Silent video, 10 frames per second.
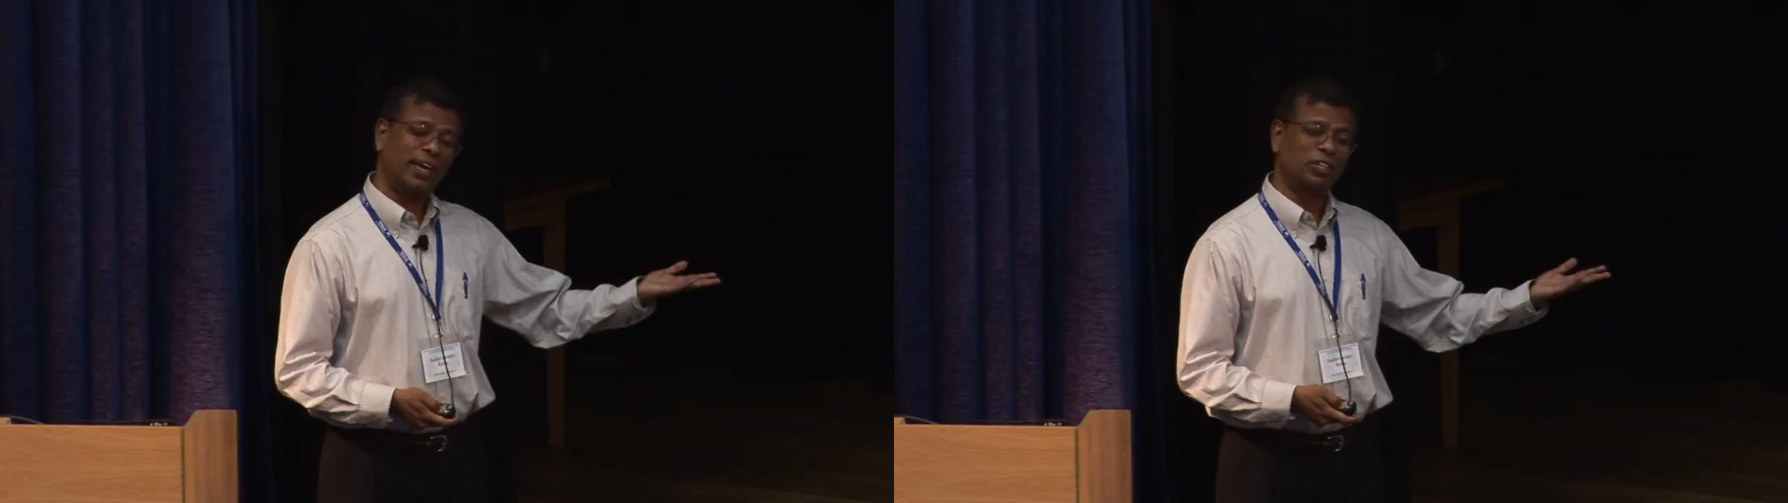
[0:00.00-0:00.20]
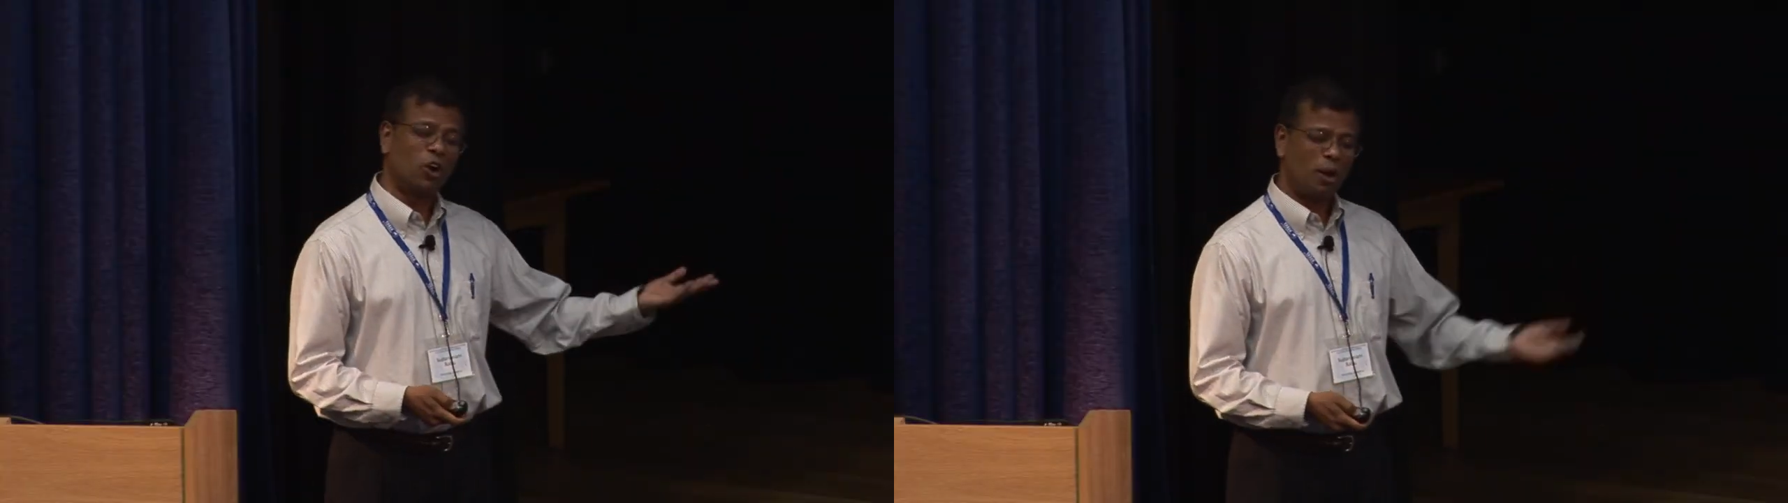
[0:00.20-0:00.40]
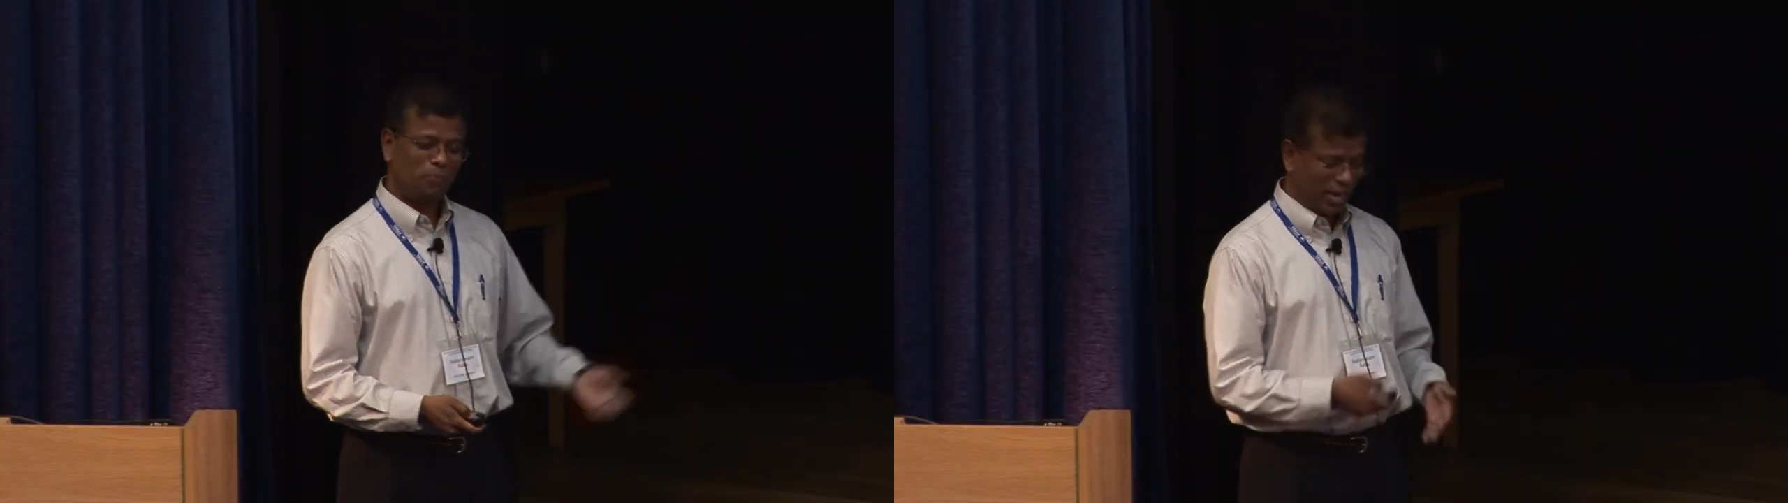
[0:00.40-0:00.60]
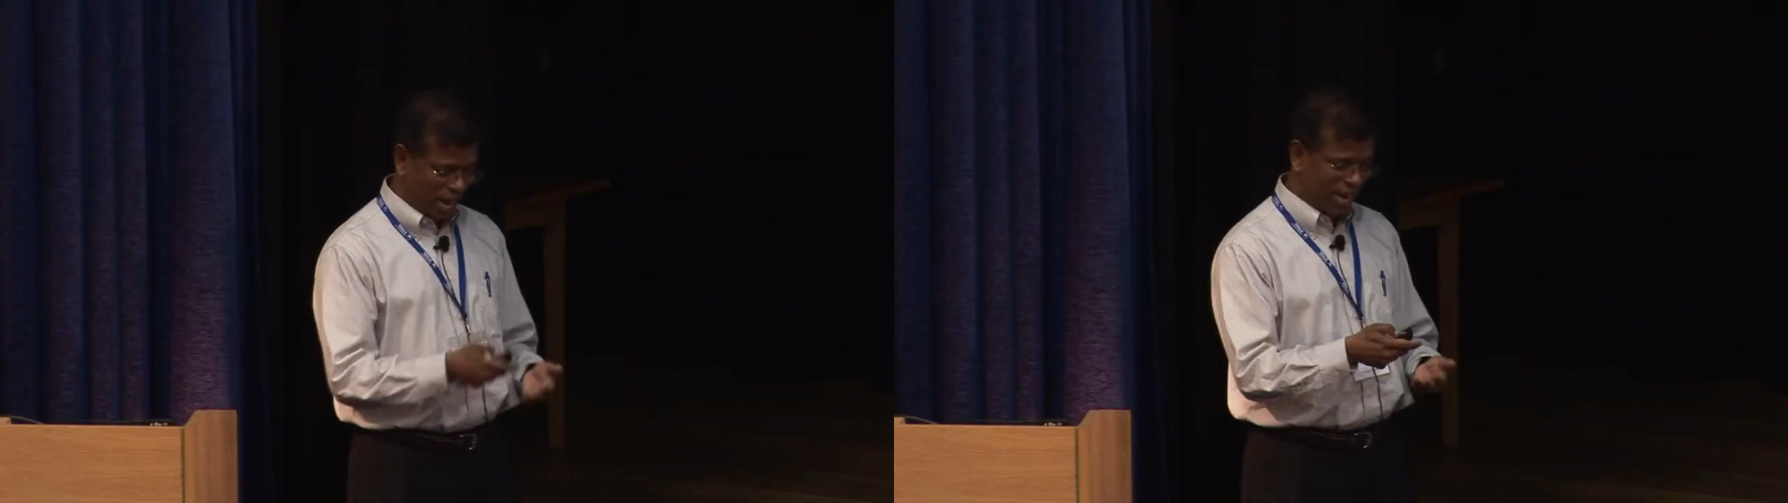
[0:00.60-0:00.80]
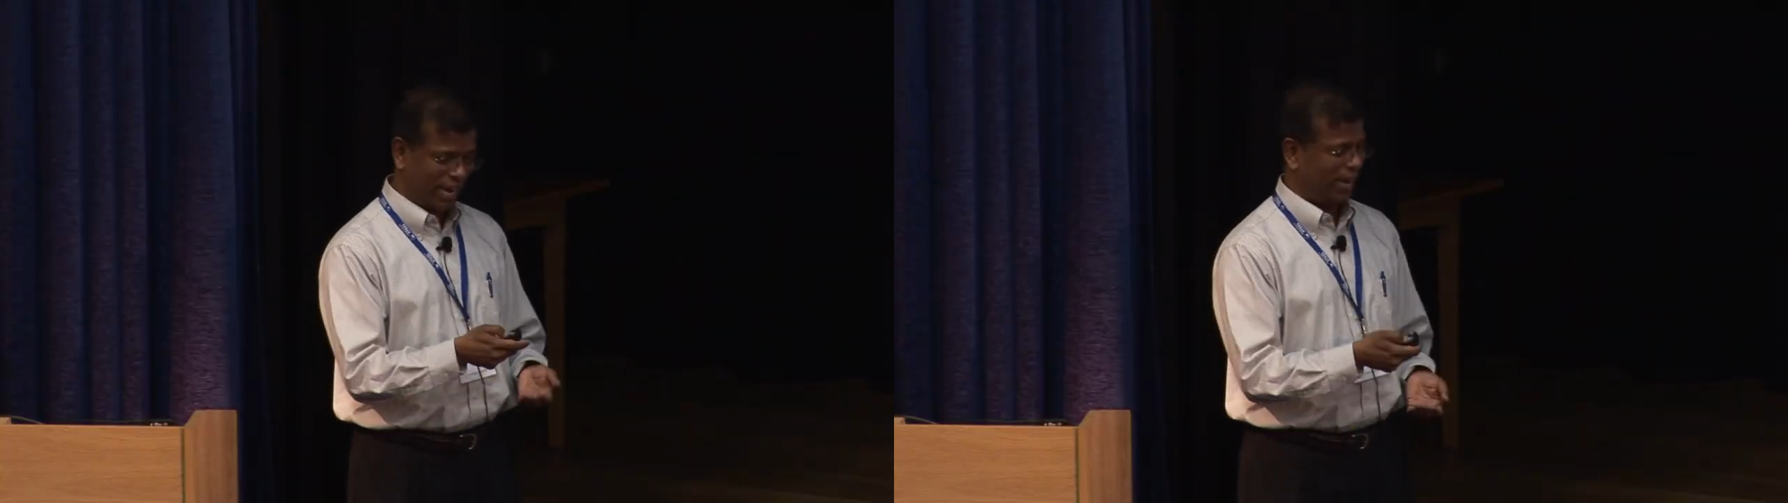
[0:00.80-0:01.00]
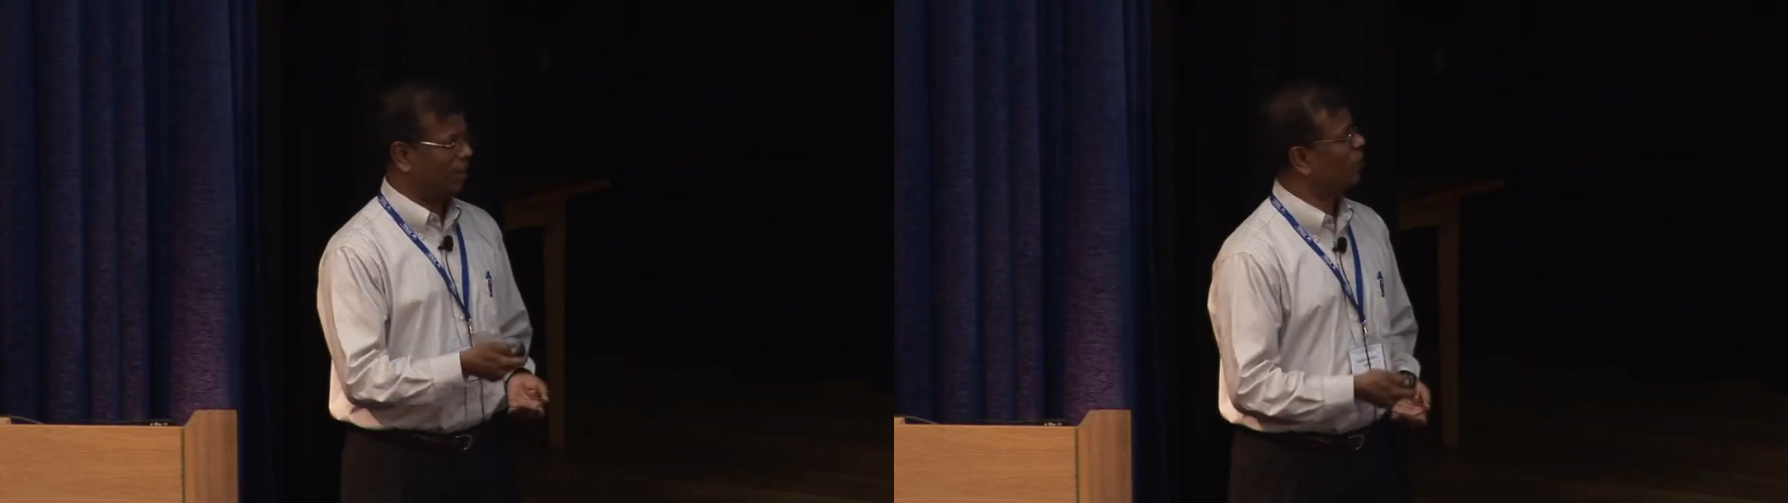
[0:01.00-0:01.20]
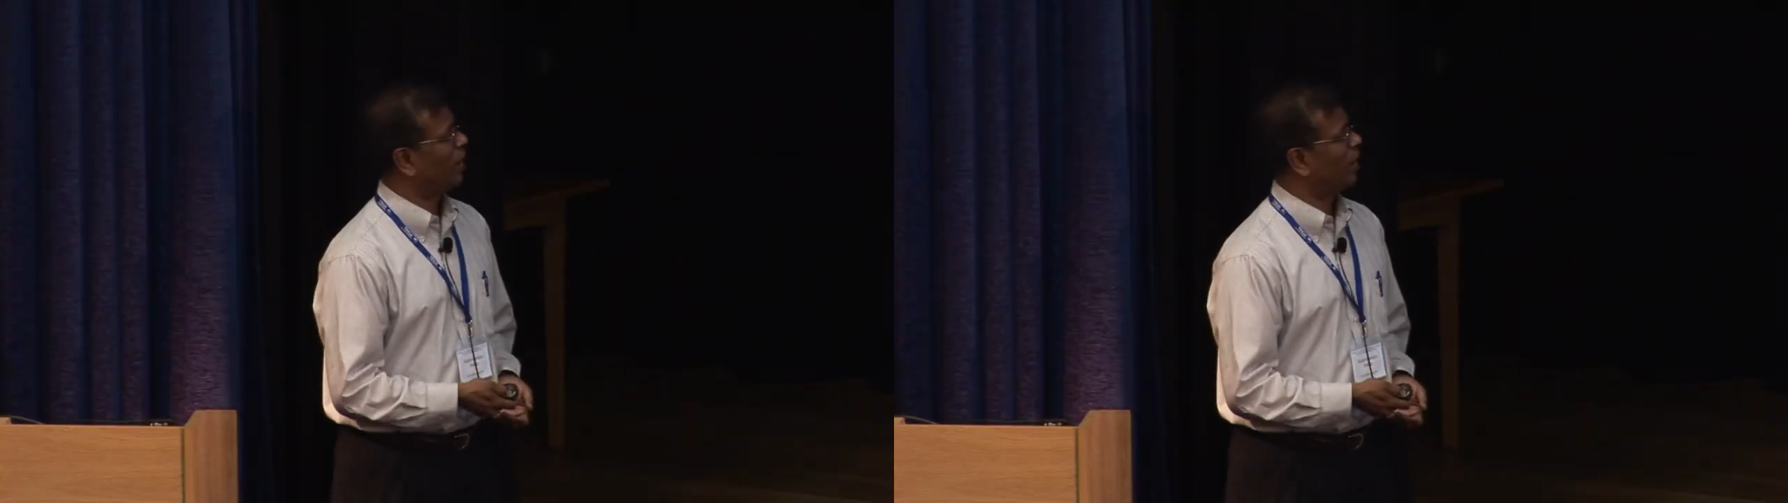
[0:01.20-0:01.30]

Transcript: Let's go up in high heating